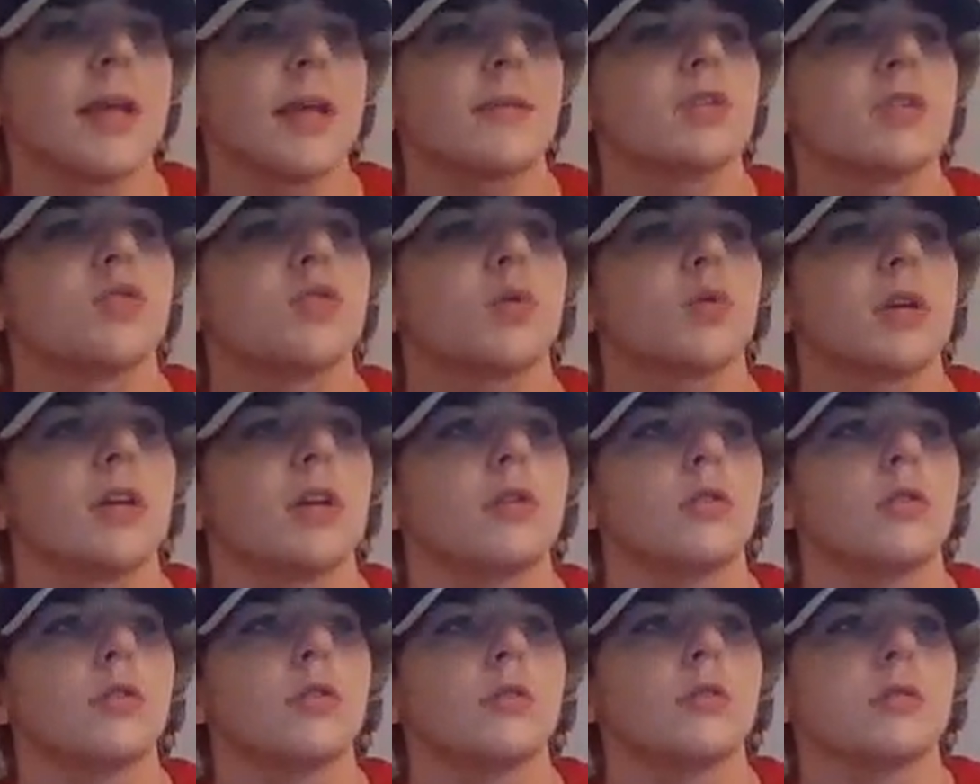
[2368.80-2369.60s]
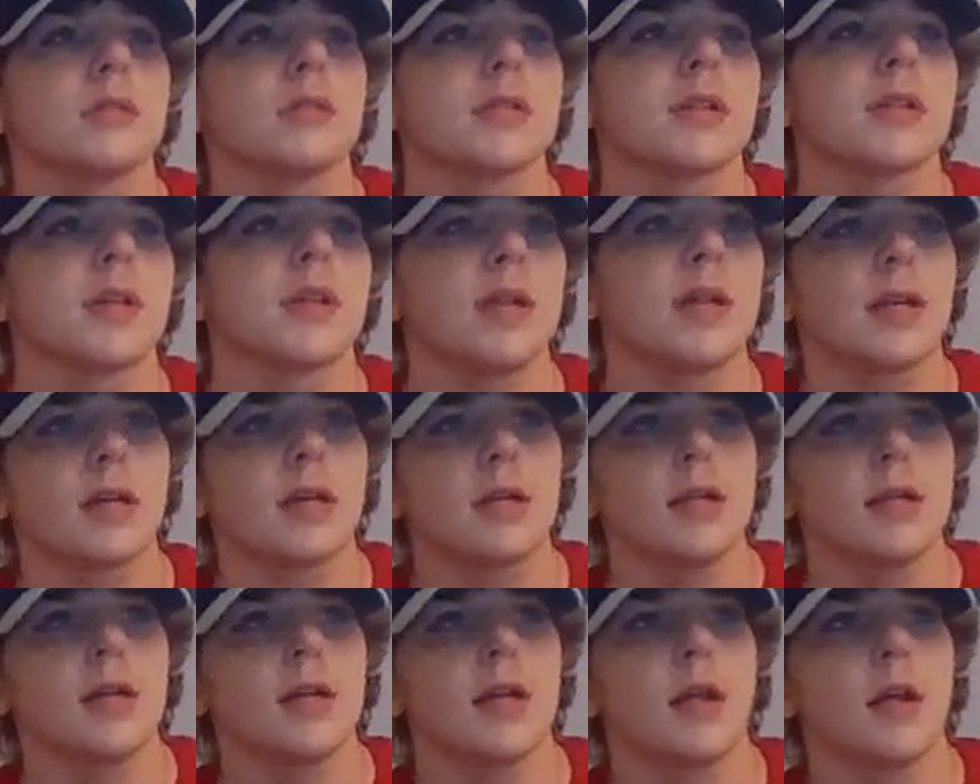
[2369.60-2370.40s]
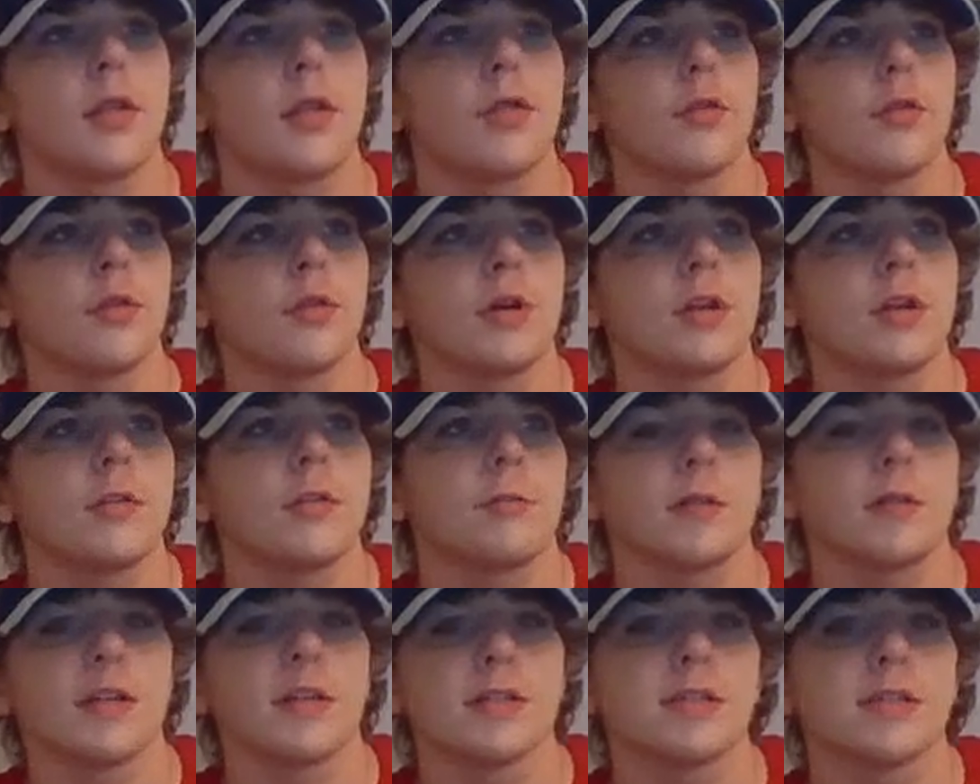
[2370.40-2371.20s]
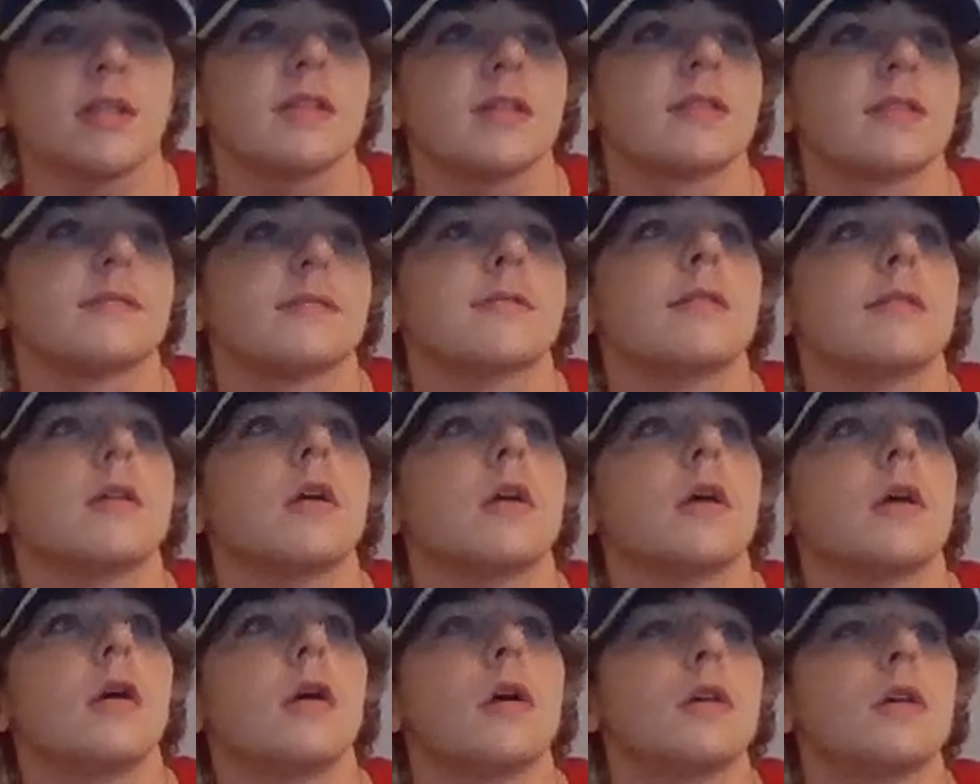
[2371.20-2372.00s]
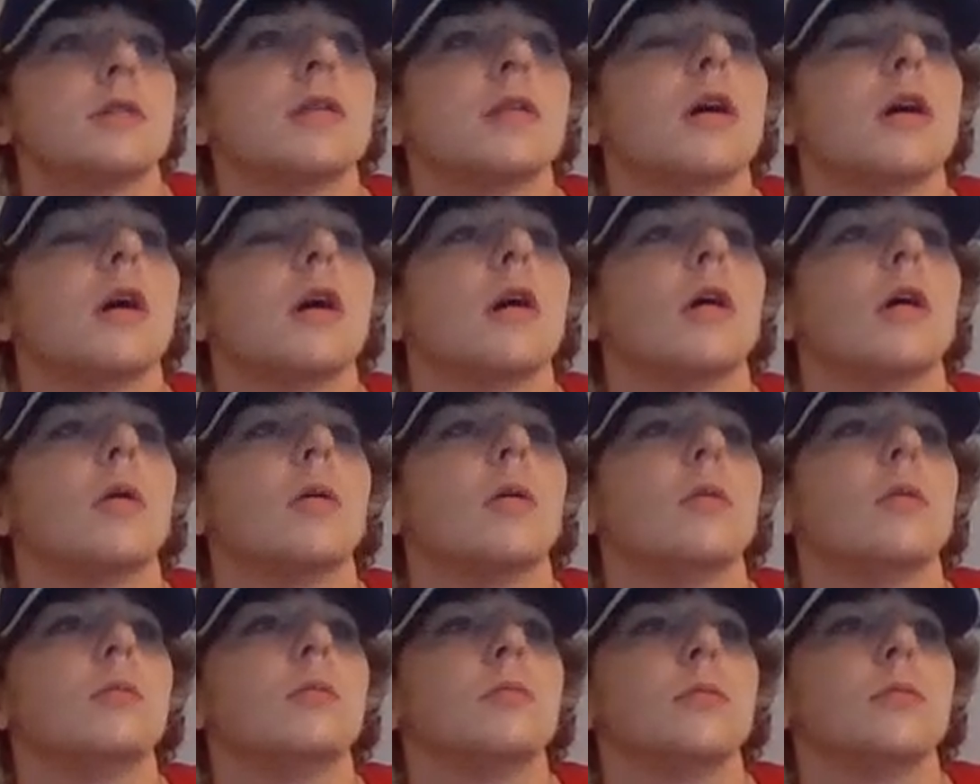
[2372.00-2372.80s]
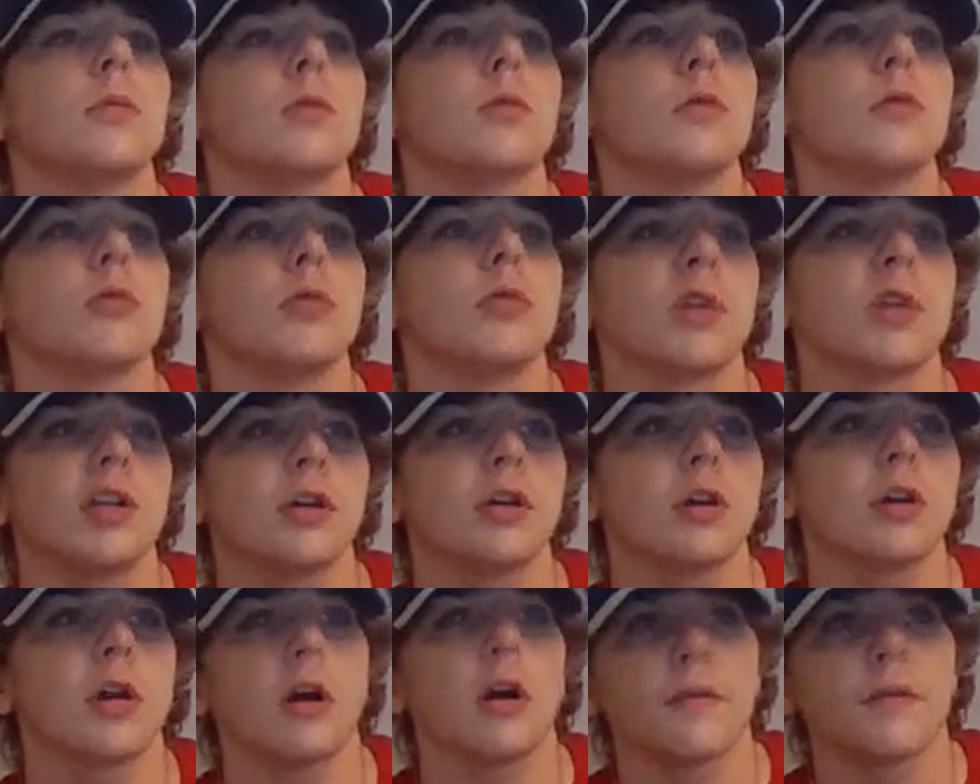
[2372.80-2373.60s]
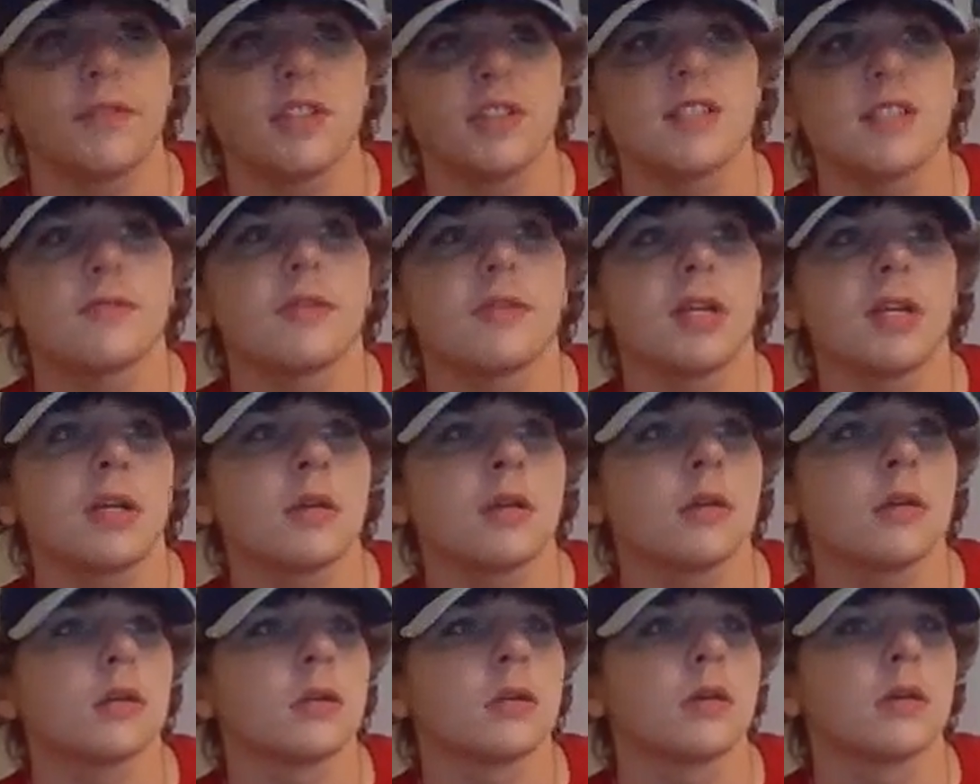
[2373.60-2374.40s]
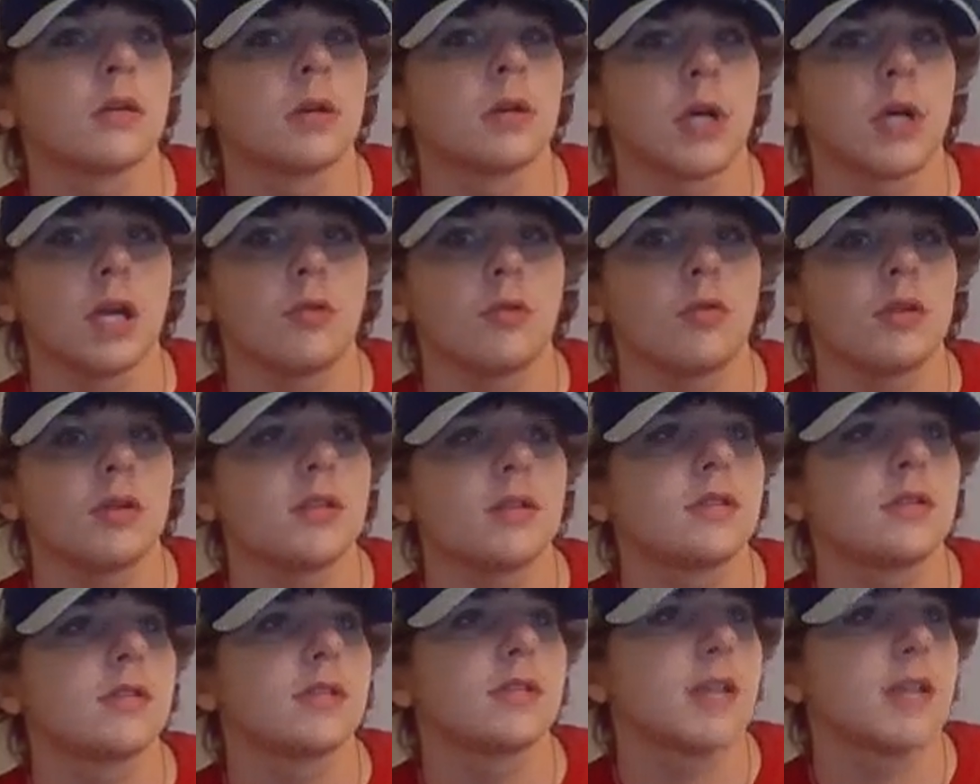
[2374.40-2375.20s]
games, 20 goals, and he has 33 assists. So really good offensively, I would